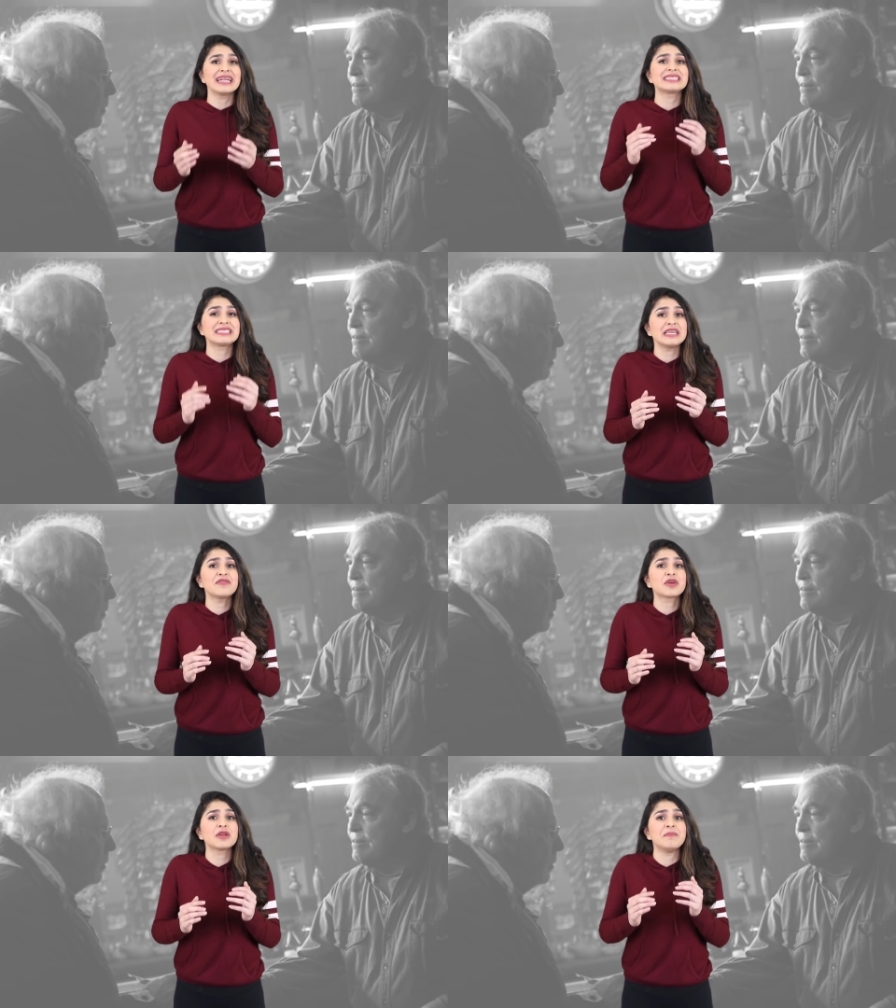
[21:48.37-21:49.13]
and
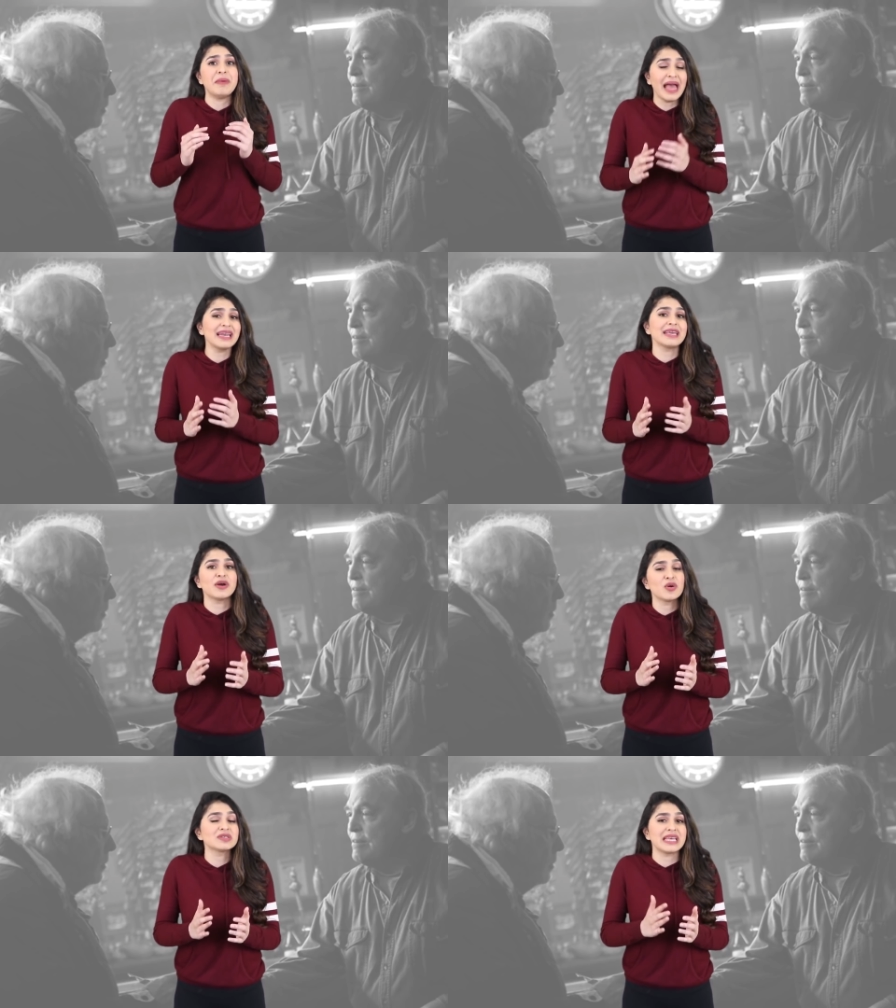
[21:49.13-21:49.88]
Steve could
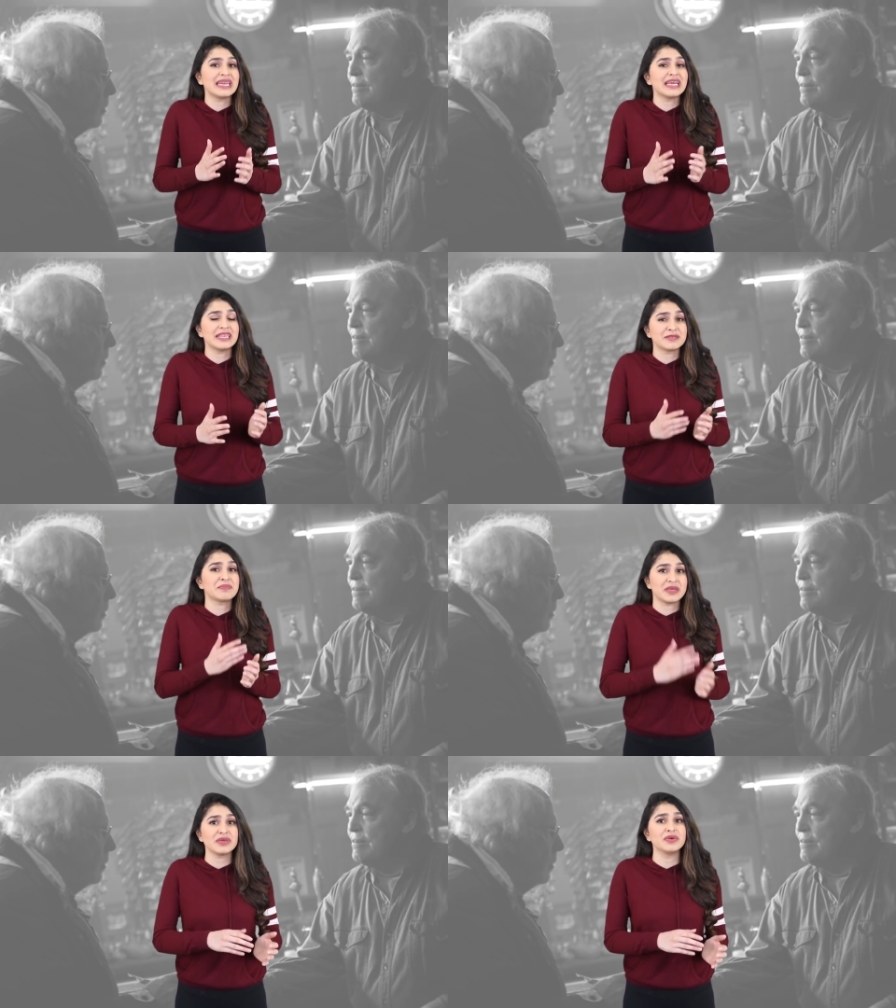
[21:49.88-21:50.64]
barely hold in his
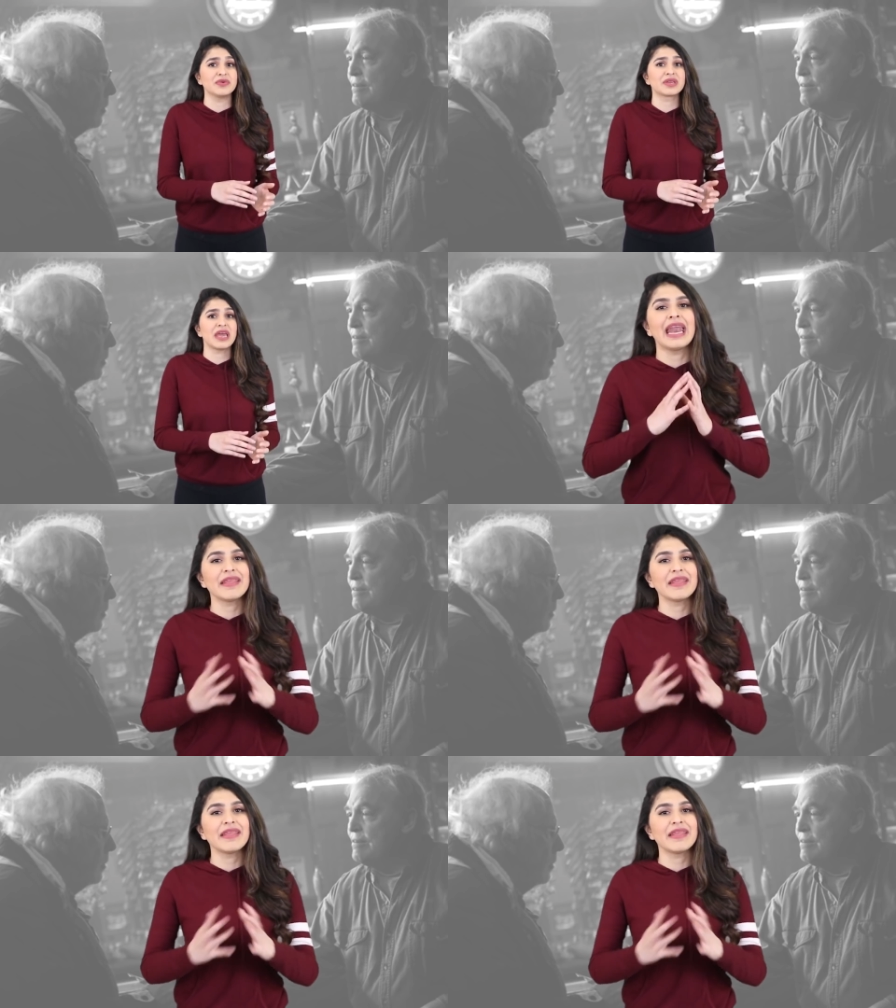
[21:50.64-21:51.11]
puke.